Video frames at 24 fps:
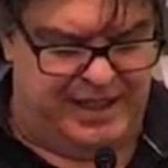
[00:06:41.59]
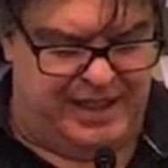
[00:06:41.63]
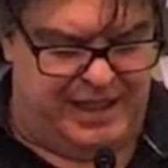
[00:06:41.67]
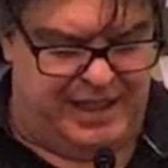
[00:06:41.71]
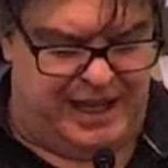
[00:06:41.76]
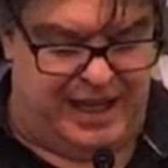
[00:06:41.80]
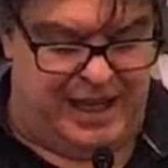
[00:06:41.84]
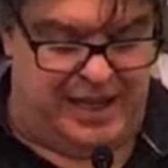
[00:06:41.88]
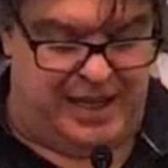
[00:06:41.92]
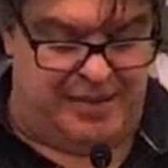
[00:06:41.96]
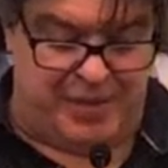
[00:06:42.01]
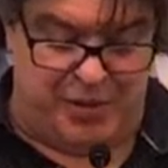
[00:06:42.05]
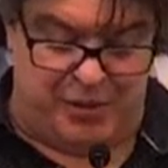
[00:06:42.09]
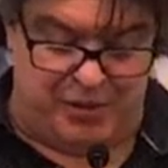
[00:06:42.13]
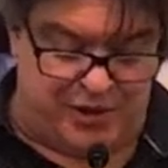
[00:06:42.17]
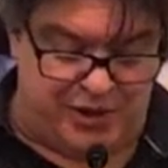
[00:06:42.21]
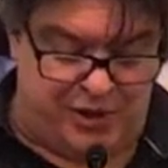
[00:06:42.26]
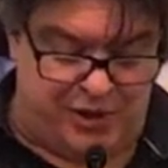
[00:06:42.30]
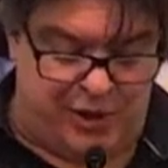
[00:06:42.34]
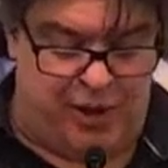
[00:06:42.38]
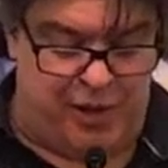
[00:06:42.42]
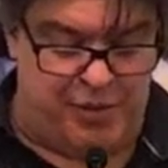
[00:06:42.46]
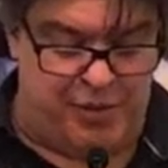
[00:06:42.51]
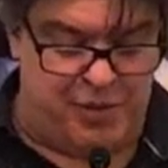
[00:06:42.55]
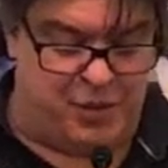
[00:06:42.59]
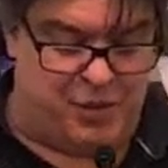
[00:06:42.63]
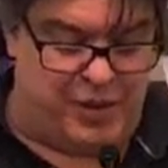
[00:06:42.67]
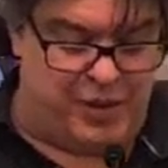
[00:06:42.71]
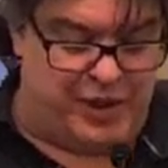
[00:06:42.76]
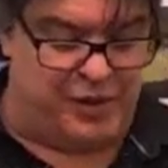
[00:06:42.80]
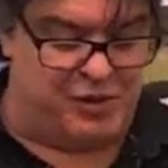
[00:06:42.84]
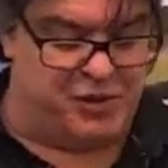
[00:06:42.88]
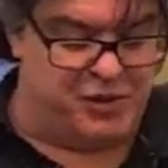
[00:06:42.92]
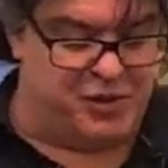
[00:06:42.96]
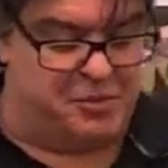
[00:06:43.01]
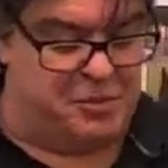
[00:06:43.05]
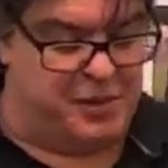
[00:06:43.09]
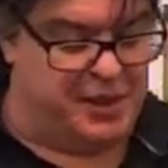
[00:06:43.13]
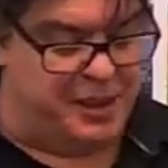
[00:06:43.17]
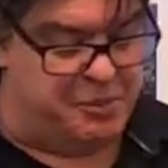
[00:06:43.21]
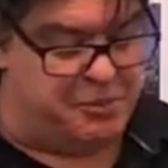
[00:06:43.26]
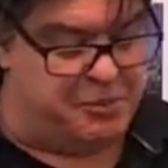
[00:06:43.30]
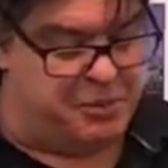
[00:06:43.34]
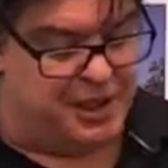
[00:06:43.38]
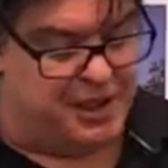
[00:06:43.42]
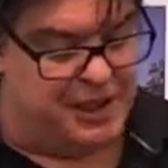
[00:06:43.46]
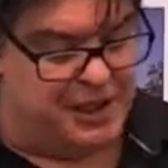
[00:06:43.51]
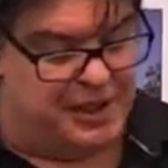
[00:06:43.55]
There was times where he was
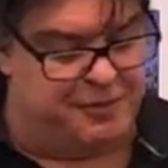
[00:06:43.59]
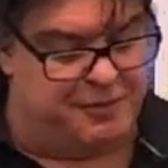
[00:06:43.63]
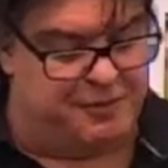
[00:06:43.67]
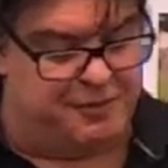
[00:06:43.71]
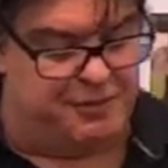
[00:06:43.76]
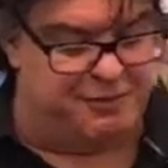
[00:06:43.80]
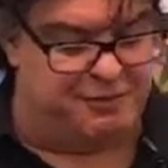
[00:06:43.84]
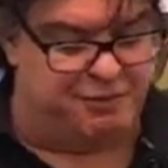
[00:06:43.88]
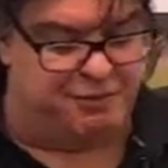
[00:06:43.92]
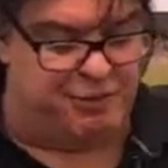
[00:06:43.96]
manipulative,